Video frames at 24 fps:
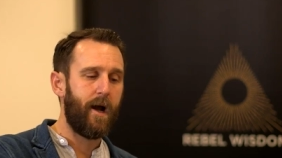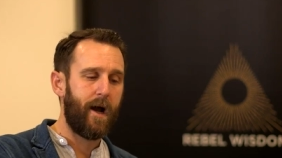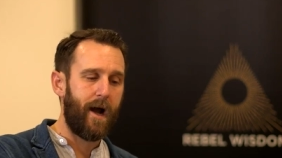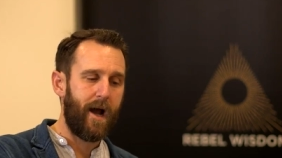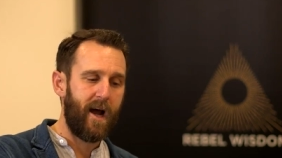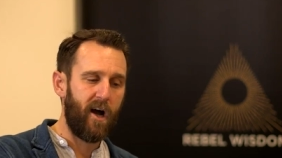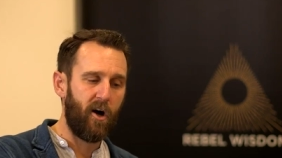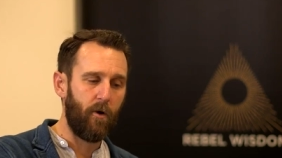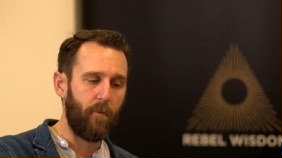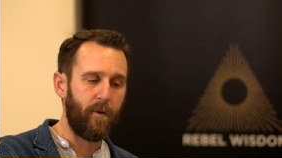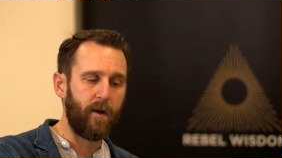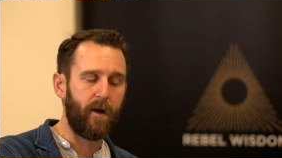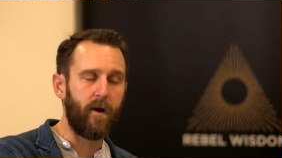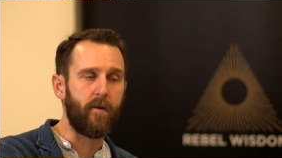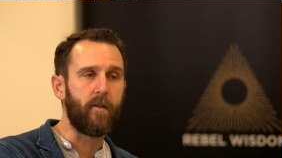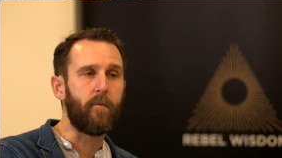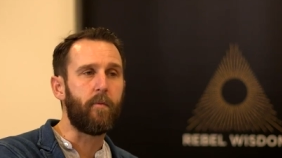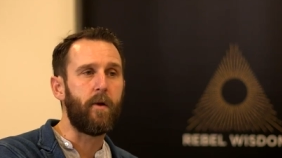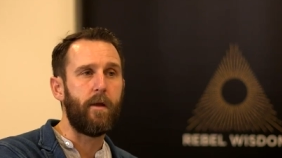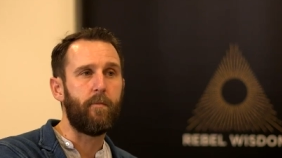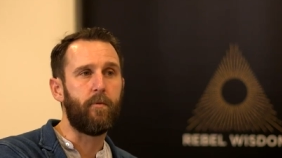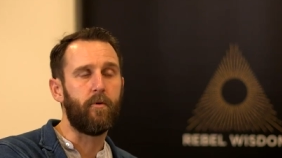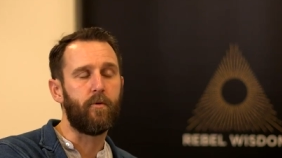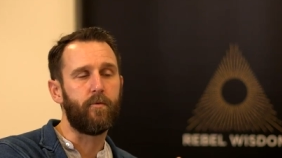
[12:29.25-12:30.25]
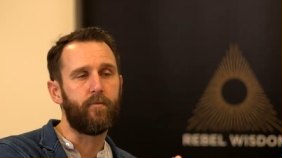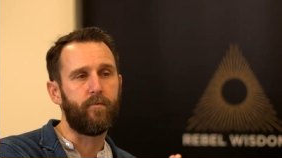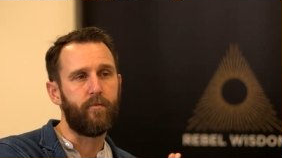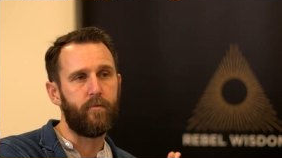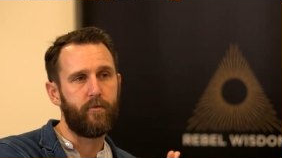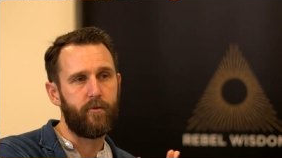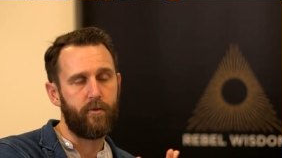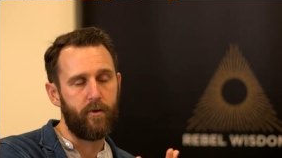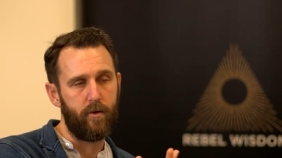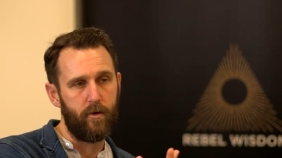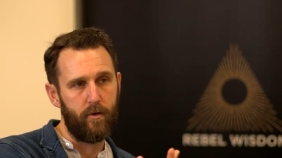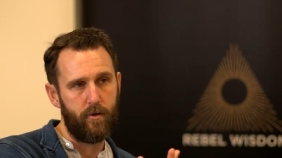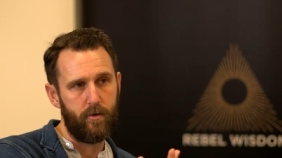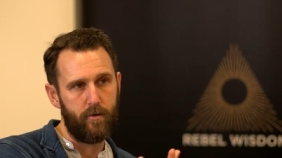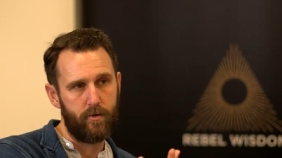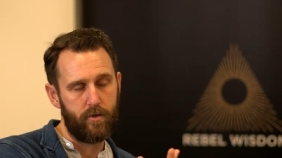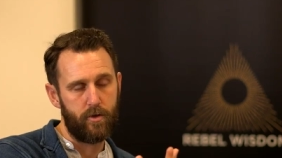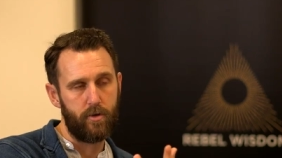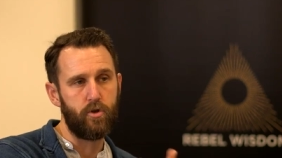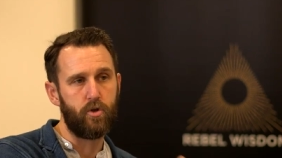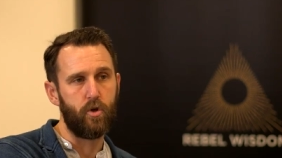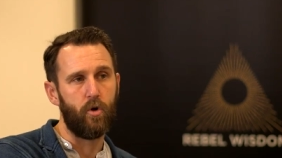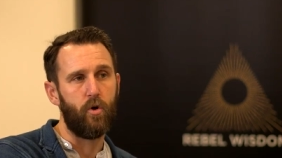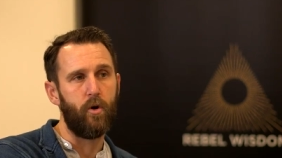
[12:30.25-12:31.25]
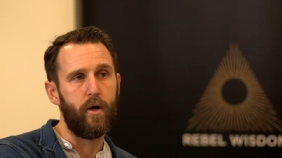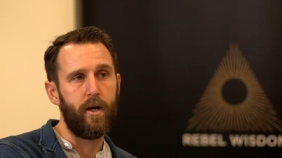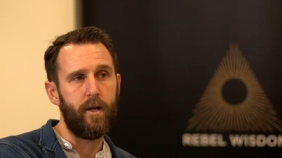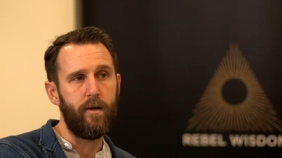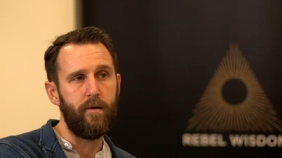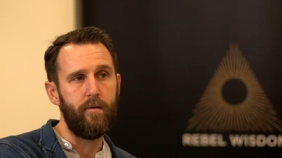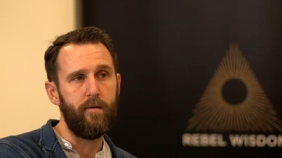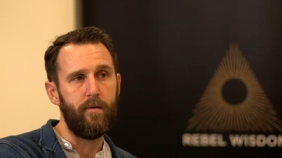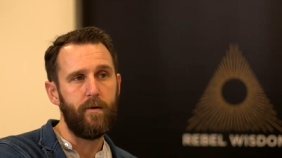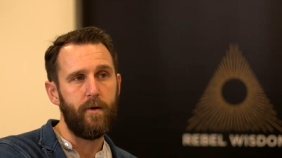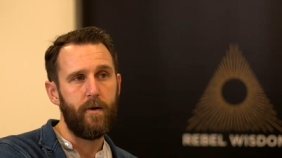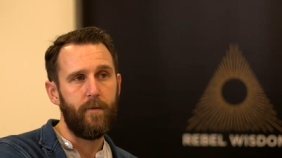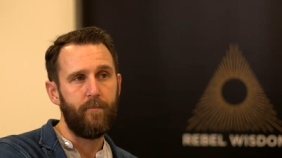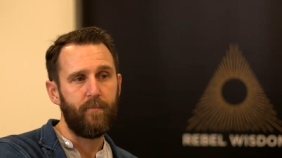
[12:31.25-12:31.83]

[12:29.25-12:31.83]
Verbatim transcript: helping other people to, to join.